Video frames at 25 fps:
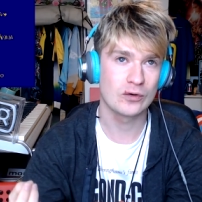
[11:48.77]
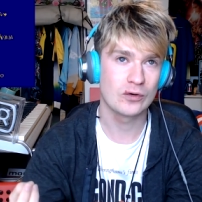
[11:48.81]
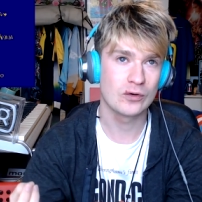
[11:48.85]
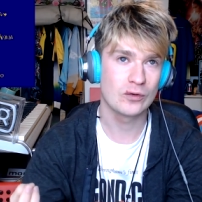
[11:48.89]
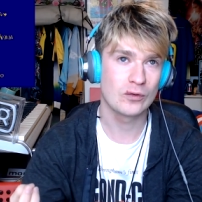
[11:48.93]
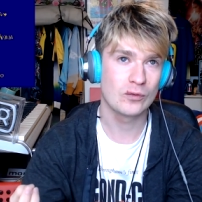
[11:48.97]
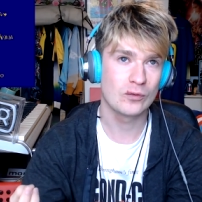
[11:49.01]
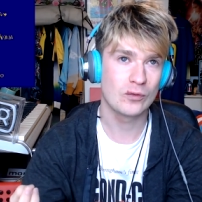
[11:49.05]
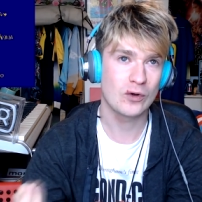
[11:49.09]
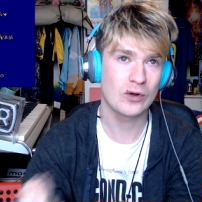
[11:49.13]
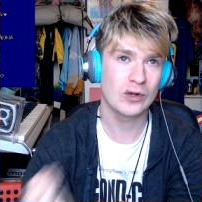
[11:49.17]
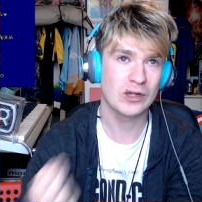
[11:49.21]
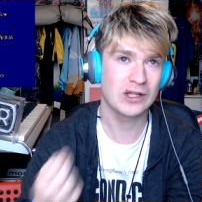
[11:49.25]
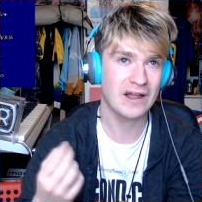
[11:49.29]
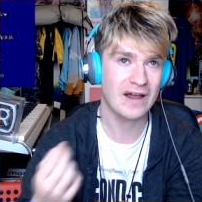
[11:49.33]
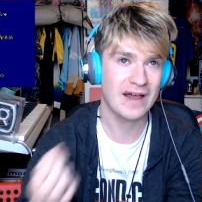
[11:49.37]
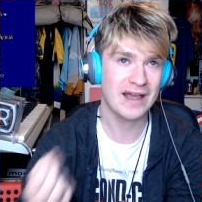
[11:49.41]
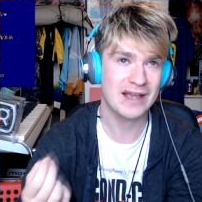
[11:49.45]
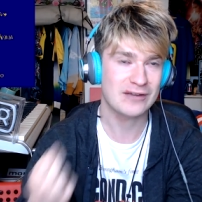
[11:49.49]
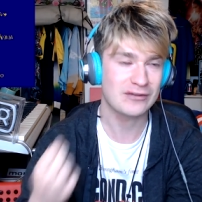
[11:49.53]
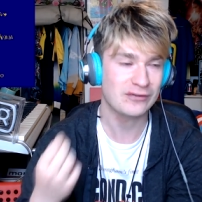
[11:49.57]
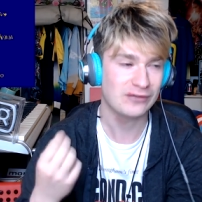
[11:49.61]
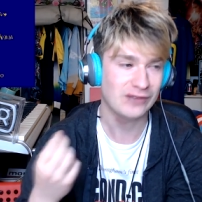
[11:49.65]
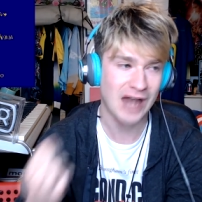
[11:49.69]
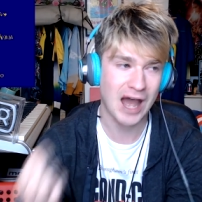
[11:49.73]
will
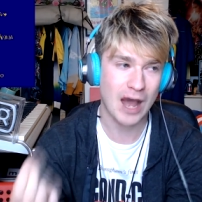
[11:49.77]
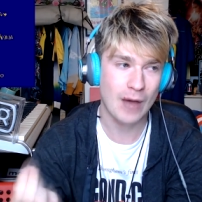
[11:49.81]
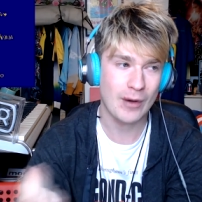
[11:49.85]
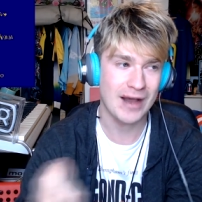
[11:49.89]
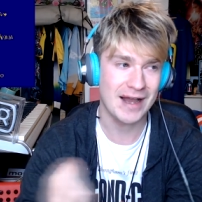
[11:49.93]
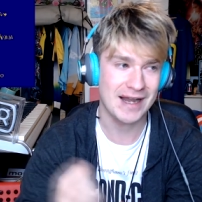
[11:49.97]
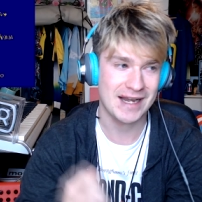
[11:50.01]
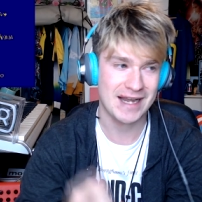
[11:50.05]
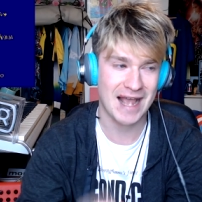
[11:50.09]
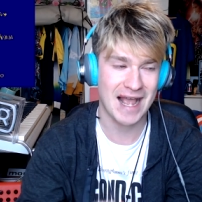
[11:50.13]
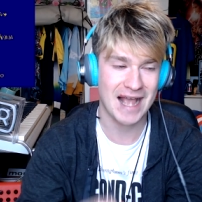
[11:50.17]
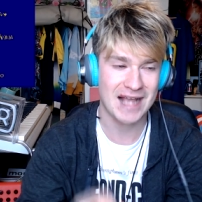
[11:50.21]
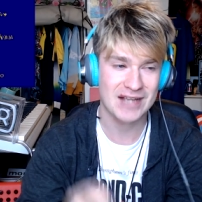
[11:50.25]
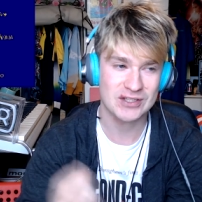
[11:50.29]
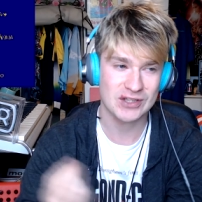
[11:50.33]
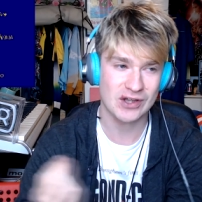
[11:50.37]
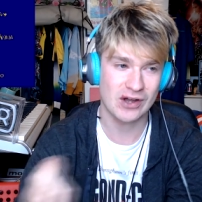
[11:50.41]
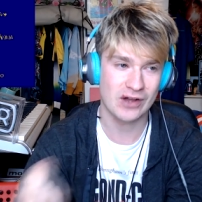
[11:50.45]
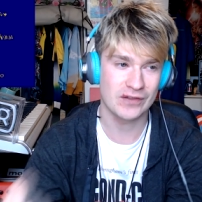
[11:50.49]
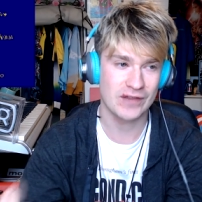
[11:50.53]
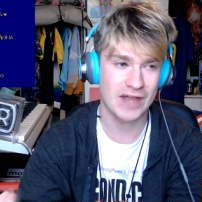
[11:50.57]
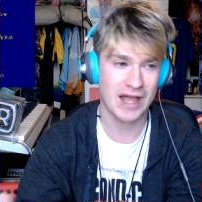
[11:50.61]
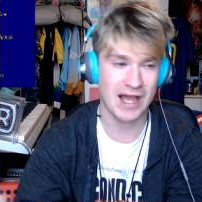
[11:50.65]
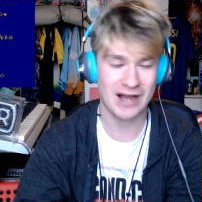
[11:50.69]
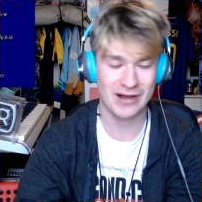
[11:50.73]
like flour and eggs
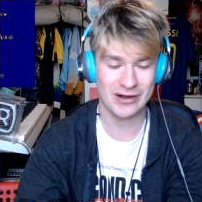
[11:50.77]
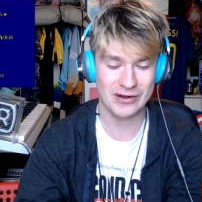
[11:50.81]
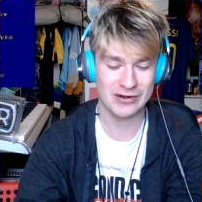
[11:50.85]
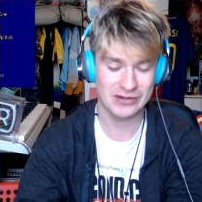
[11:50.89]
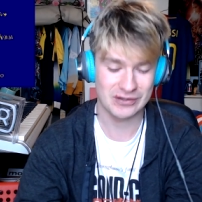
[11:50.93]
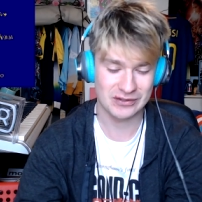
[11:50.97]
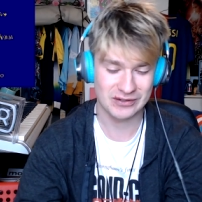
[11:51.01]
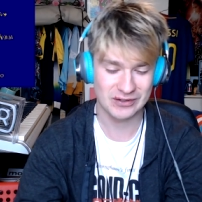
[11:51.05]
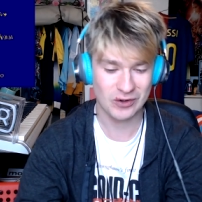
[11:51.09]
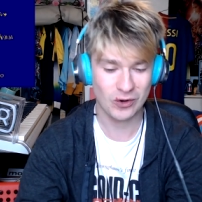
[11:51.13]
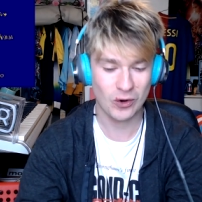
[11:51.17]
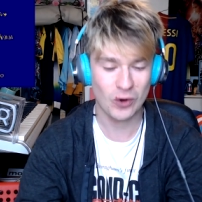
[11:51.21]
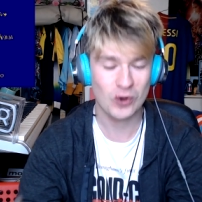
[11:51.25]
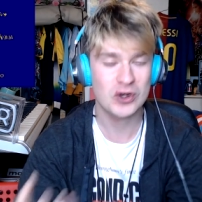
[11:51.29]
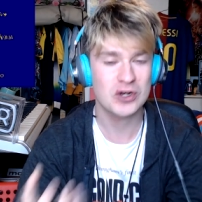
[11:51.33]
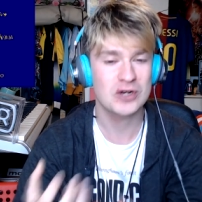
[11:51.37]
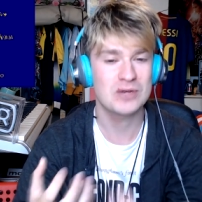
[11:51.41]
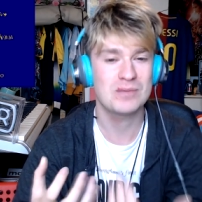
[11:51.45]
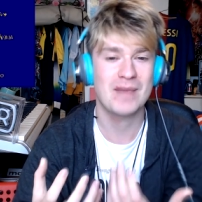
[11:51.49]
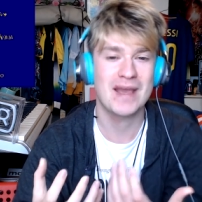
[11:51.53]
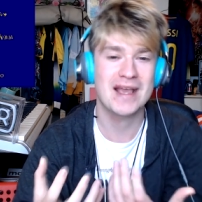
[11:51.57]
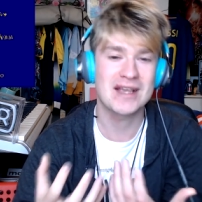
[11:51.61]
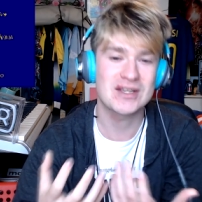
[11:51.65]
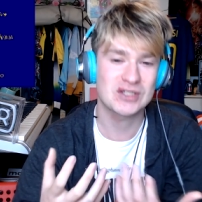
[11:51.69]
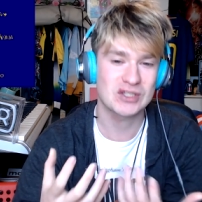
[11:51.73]
on their own, or can
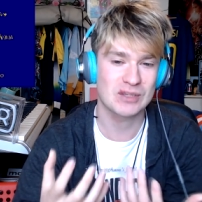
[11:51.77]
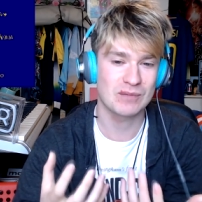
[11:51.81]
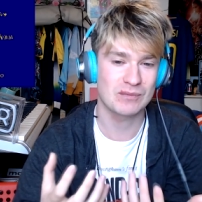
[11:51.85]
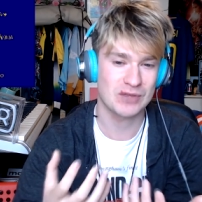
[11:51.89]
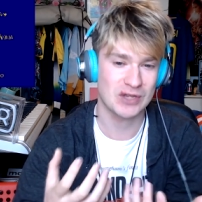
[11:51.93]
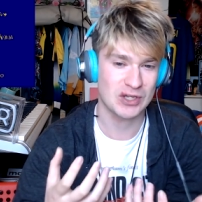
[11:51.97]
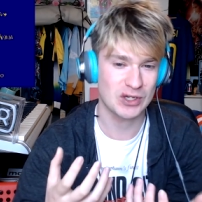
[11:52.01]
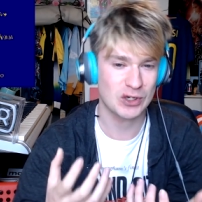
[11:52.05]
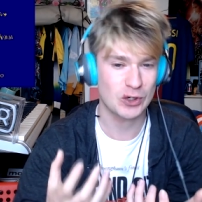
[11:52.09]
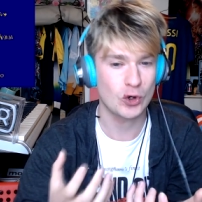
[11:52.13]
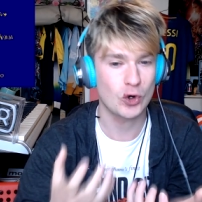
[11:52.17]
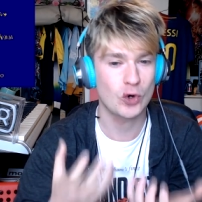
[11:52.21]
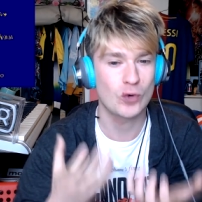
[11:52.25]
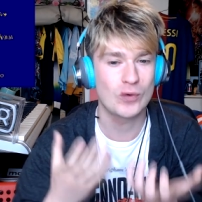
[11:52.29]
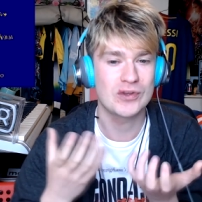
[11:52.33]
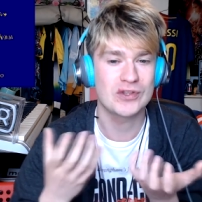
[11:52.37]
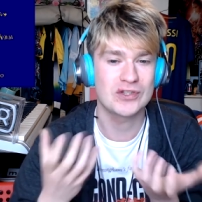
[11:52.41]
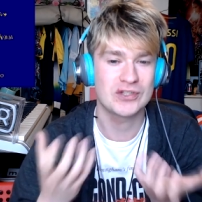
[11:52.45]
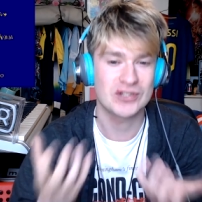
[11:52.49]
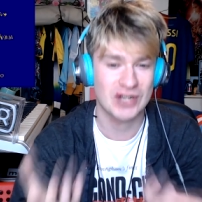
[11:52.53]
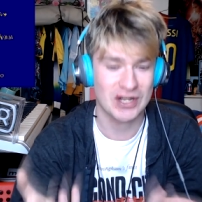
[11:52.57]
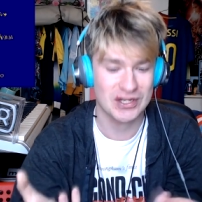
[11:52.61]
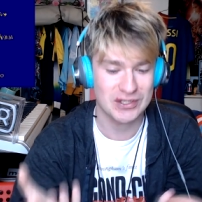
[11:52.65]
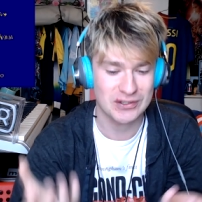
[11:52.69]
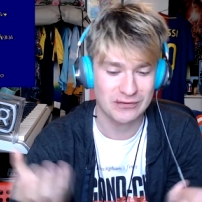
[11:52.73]
make something cool with
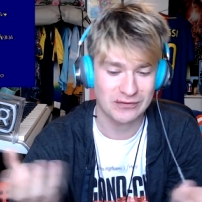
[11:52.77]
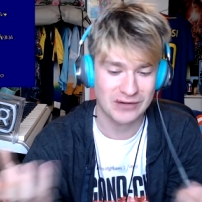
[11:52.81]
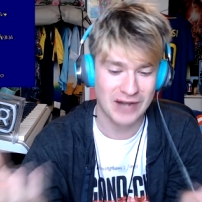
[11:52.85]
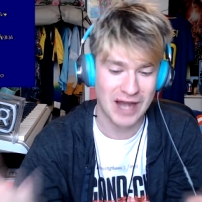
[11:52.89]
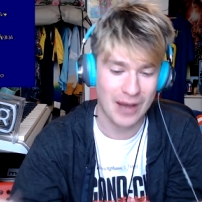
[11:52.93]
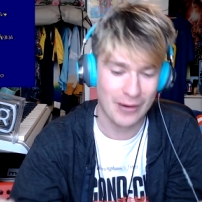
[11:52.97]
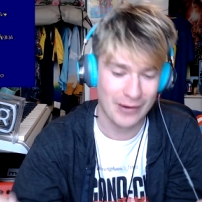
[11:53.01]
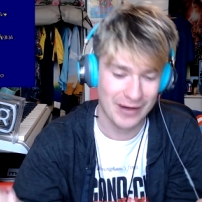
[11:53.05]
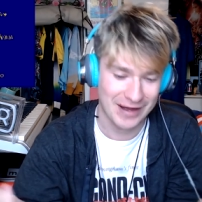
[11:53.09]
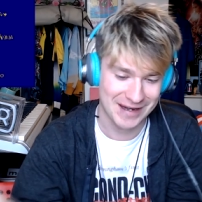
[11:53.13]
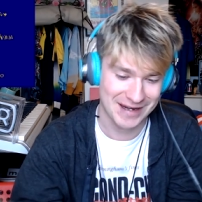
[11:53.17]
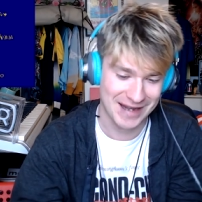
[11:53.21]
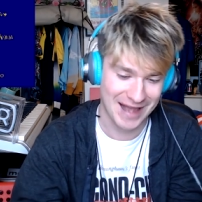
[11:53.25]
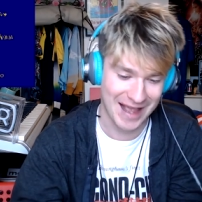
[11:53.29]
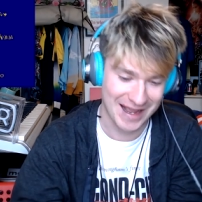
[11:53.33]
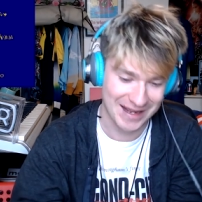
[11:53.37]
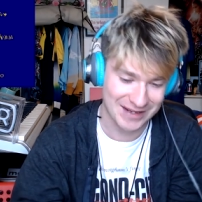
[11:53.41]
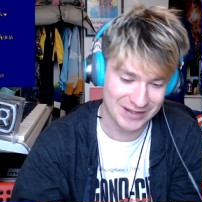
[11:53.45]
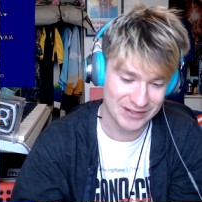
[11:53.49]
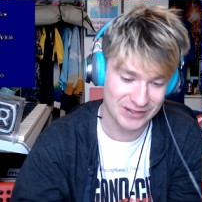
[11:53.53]
just flour and eggs.